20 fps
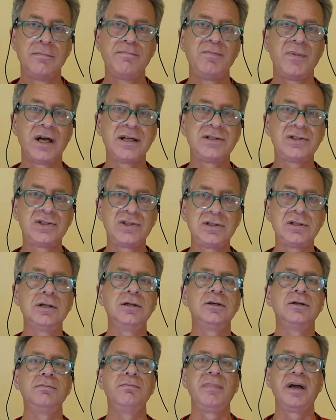I
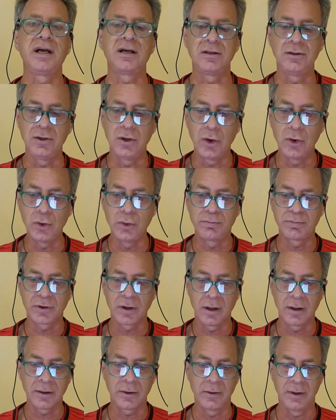still make no
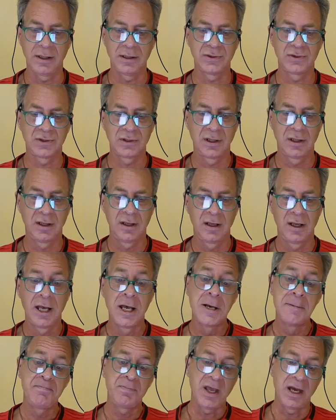progress.
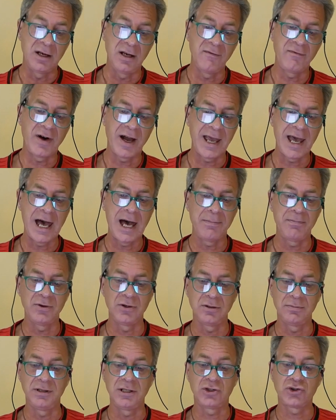And if I
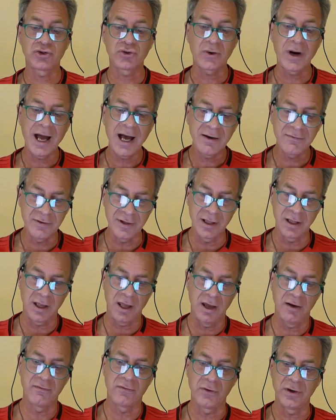happen to be
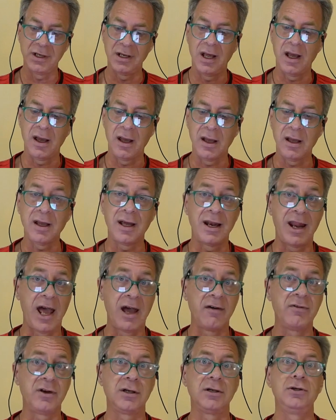traveling every day and
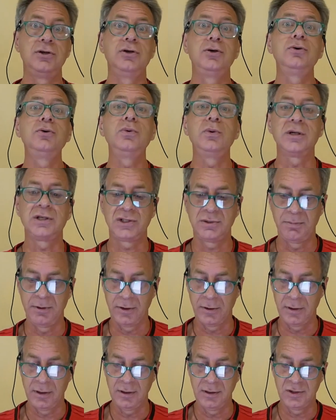having new
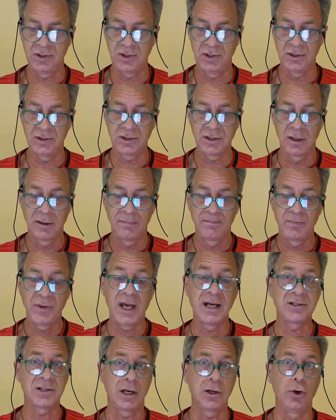experiences,
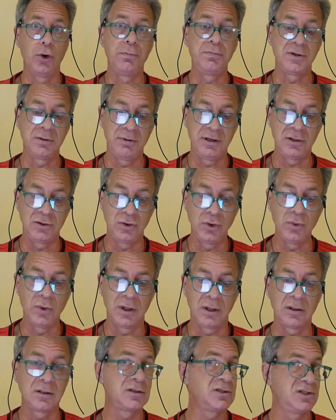as I hope to be
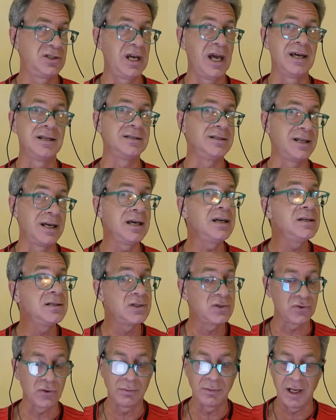doing 10
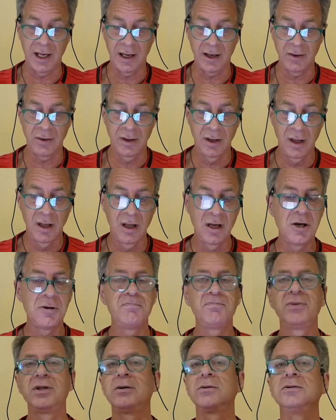days from now,
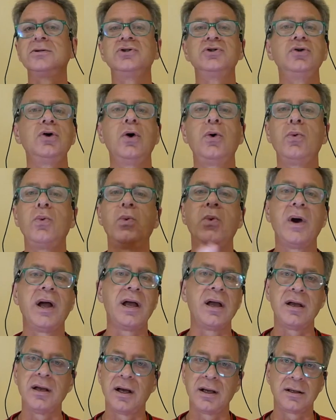there is no
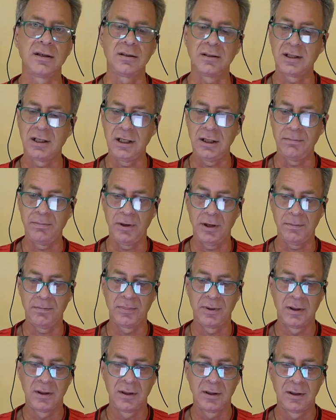way I can keep
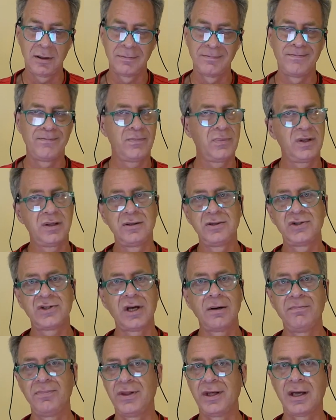up.
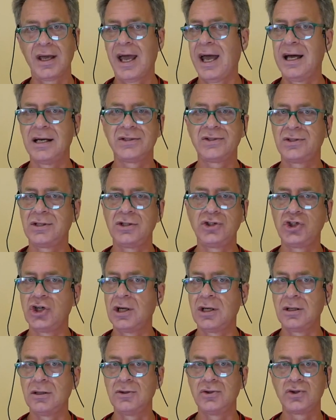Something has to
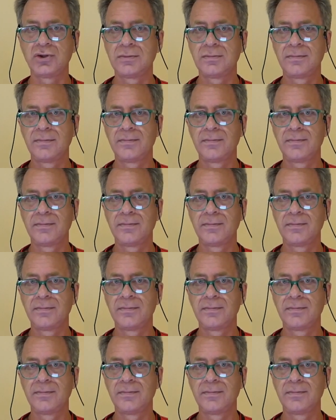change.